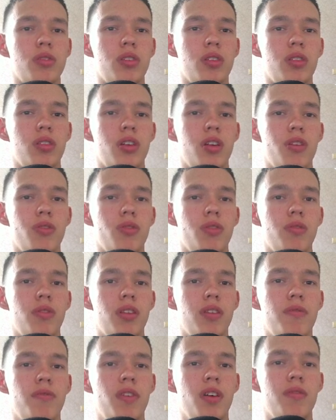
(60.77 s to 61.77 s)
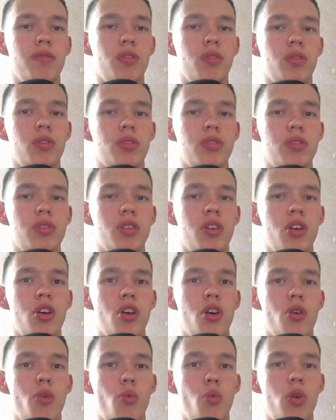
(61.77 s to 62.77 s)
and around $25.
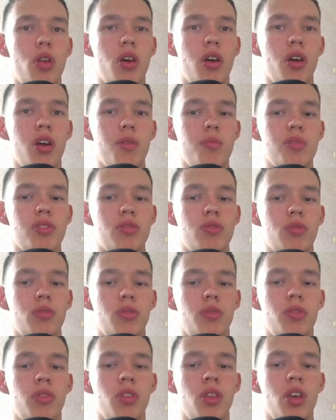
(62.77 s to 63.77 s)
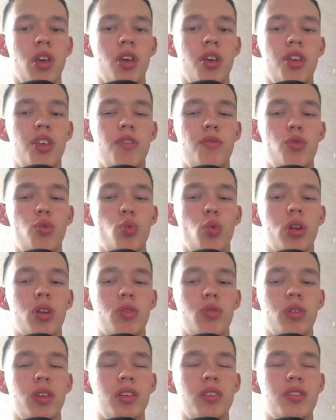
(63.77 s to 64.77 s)
Winner Amazon. If you
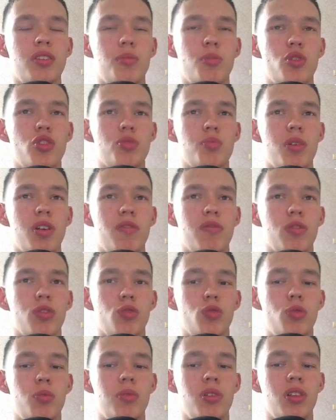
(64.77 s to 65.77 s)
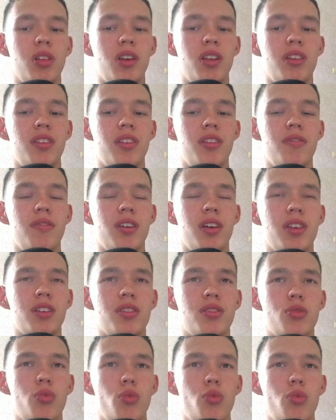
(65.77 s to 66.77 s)
want to get the most powerful durable
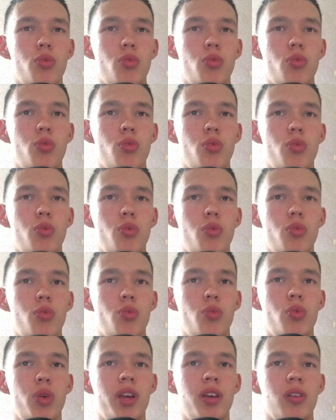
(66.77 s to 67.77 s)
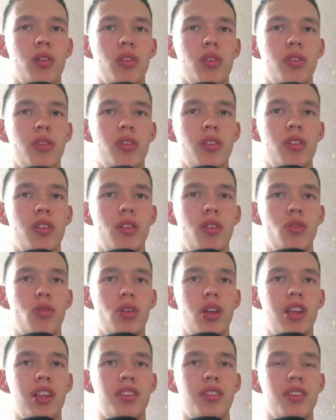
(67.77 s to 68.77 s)
anti-device will
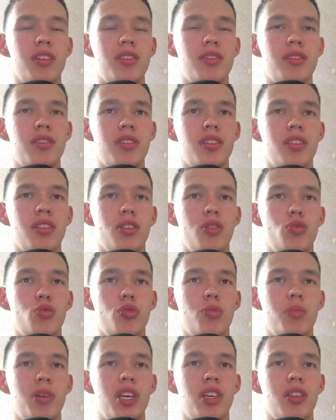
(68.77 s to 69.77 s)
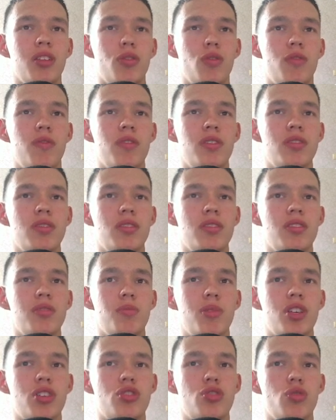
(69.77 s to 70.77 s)
really tasting good making coffee, then the
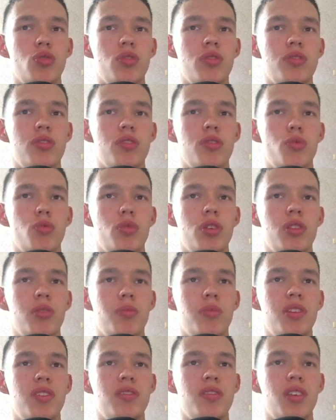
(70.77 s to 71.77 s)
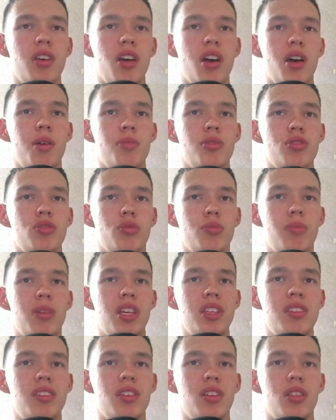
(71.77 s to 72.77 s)
best choice will be the Amazon
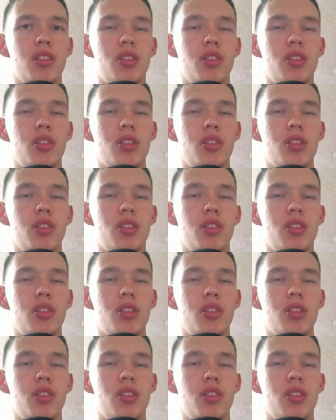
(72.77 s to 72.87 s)
Basic